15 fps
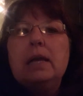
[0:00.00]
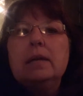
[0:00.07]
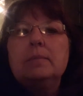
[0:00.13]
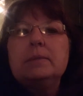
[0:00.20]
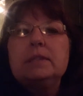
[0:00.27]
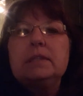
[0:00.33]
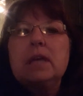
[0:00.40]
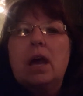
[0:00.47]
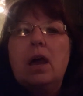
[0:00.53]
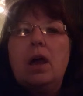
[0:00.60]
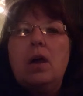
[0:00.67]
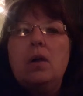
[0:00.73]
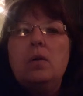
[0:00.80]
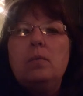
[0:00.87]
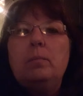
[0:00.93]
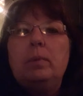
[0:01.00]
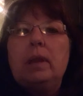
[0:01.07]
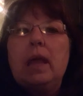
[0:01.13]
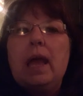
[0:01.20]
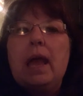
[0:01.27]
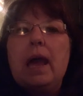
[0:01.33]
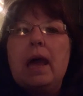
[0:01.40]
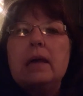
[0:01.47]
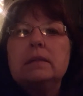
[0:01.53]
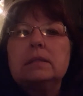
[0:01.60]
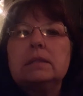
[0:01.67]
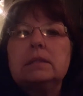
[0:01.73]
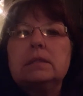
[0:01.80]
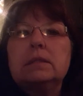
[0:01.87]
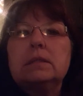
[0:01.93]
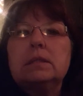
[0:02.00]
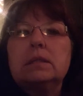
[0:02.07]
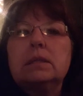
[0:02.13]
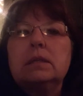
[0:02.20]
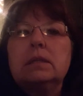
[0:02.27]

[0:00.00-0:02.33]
am so blessed.